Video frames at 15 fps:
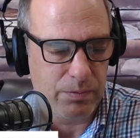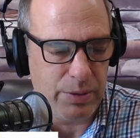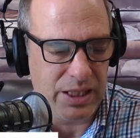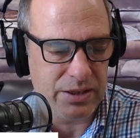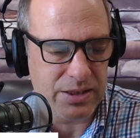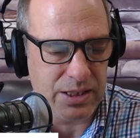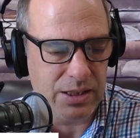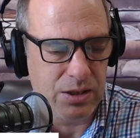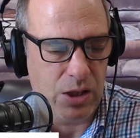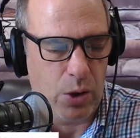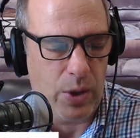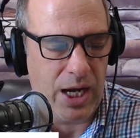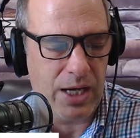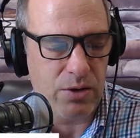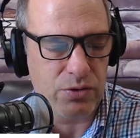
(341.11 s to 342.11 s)
But
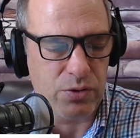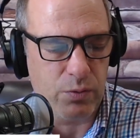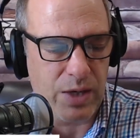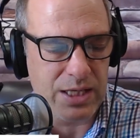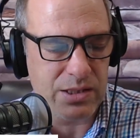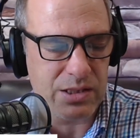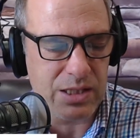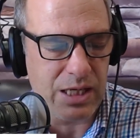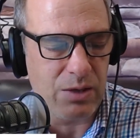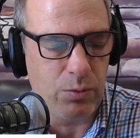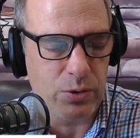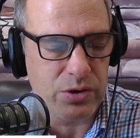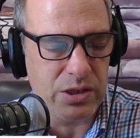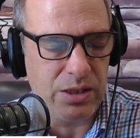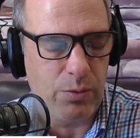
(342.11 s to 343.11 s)
Ohio's a red state.
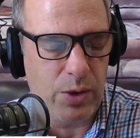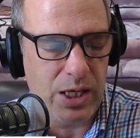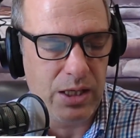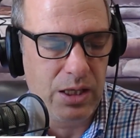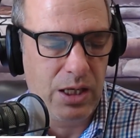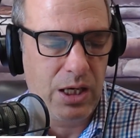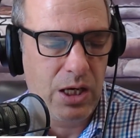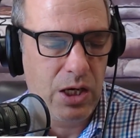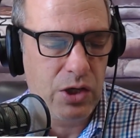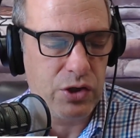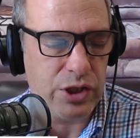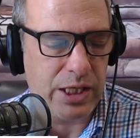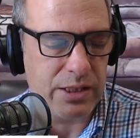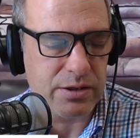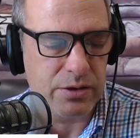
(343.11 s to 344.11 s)
We'll see what
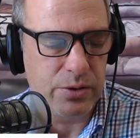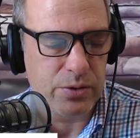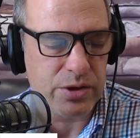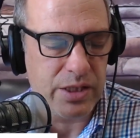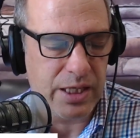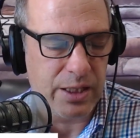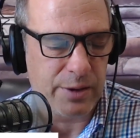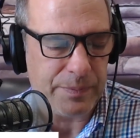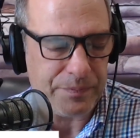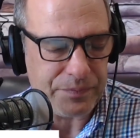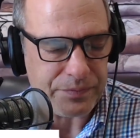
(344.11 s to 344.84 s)
shakes loose there.